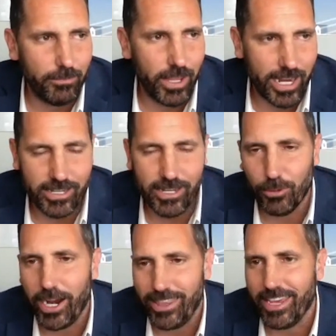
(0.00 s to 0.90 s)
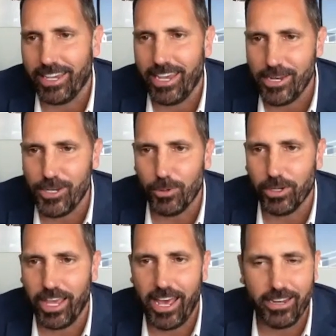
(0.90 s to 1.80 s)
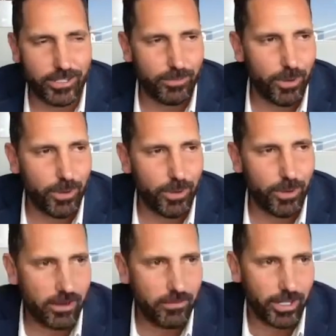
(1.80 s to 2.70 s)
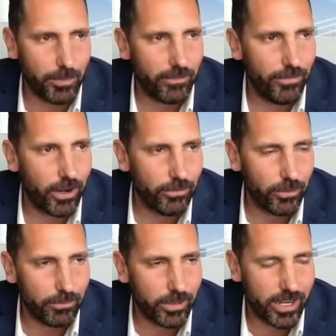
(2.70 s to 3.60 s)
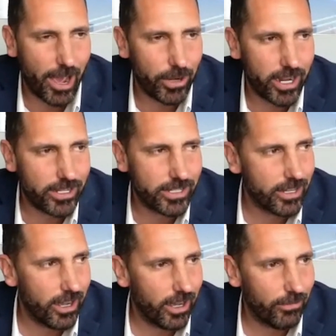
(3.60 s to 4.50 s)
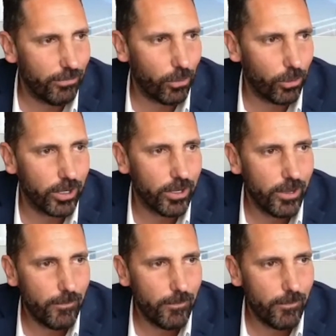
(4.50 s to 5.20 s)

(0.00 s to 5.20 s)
did the right thing in doing that, as much as I'd like to make fun of them nowadays for